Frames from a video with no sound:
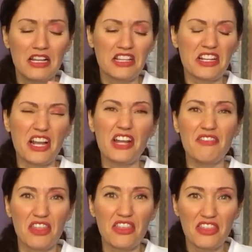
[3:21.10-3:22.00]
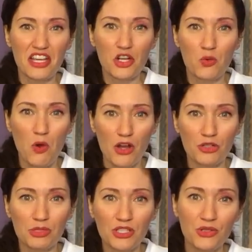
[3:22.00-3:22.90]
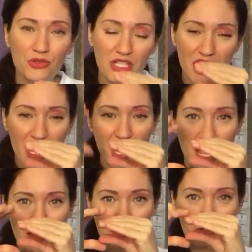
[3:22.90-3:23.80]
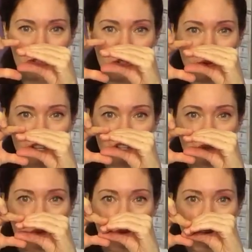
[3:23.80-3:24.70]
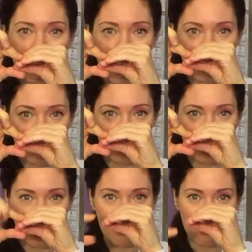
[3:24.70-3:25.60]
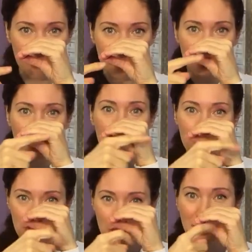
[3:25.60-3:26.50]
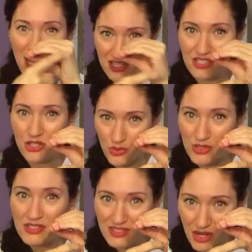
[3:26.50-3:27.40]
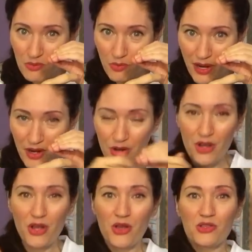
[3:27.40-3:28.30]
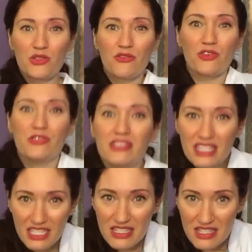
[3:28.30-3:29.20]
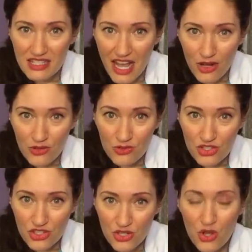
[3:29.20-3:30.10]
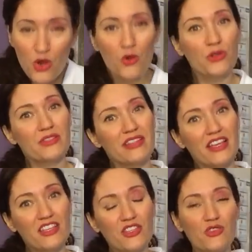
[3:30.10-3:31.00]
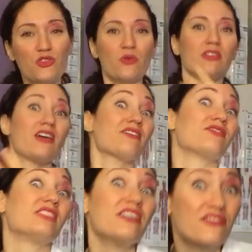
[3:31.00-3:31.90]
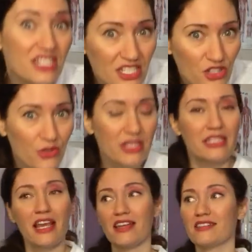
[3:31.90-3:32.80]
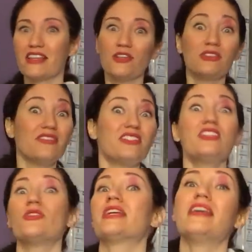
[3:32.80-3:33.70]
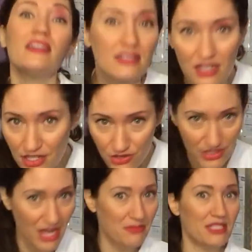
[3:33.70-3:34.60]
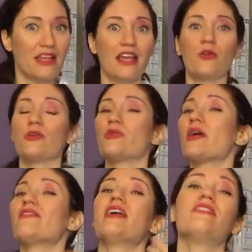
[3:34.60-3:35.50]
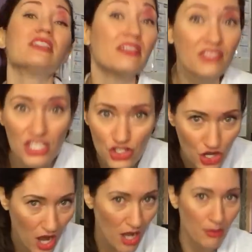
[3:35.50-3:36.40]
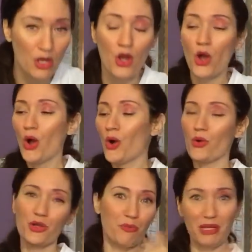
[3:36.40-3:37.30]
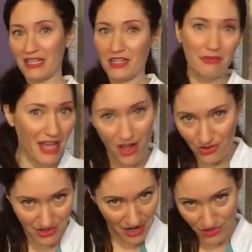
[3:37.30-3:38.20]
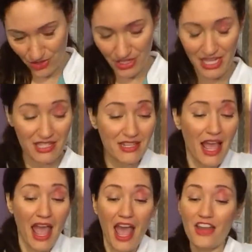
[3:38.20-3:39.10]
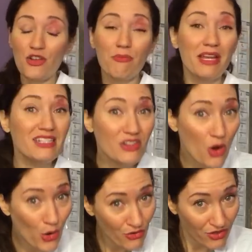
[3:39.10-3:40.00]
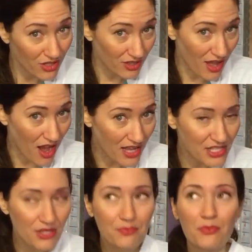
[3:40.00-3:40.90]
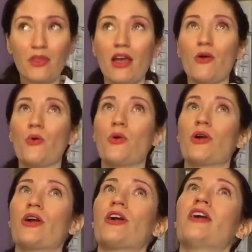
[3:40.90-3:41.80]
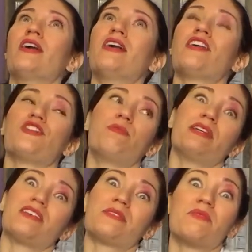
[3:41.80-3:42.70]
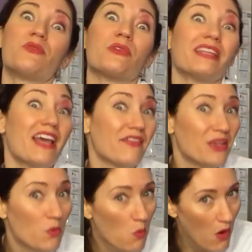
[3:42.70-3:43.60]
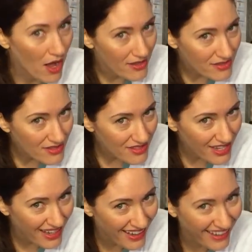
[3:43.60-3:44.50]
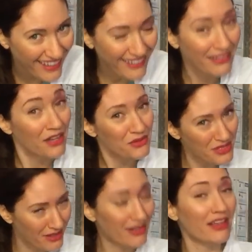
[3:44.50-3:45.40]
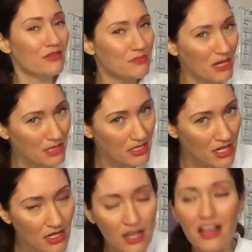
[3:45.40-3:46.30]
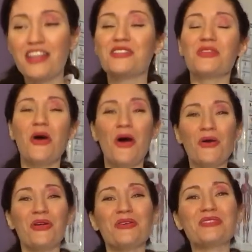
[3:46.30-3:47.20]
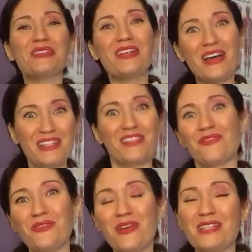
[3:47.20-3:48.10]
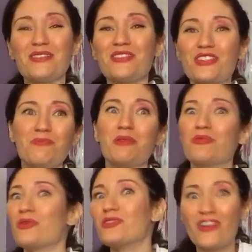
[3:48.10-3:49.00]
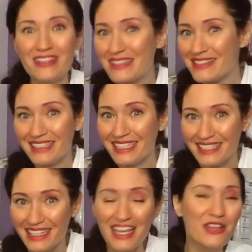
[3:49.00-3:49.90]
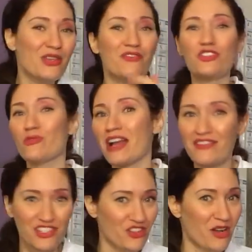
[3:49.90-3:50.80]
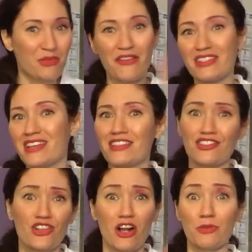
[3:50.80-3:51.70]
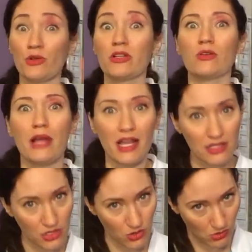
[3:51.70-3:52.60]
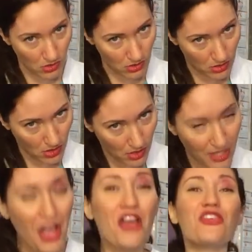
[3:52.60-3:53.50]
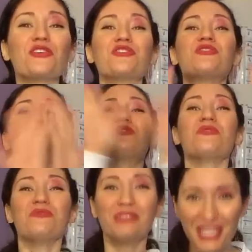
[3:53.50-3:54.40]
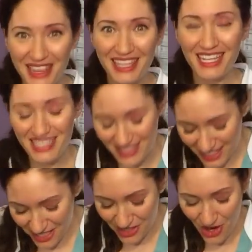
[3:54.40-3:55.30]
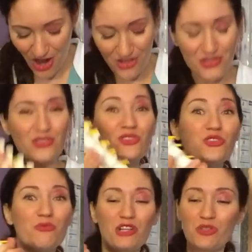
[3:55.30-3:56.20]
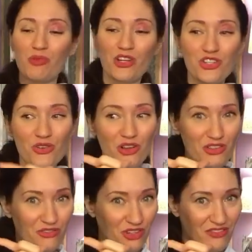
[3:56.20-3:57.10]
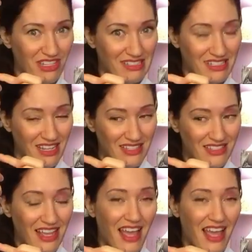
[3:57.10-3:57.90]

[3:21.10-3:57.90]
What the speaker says: like a kind of a thick water balloon, if you squish one end of the disc, the fluid has to go somewhere. So if you're sitting slouched, or say you do a lot of lifting during the day, say you're lifting your kids 100 times a day, or you have a heavy lifting job, or you're picking up the house after your kids and you're bending over a lot, or you picked up something really heavy once. that was my mistake. So there's a lot of different ways. It could just be prolonged sitting. You have a driving job, you have a desk job, you're in grad school. There are so many things that can cause too much pressure on the front of this disc,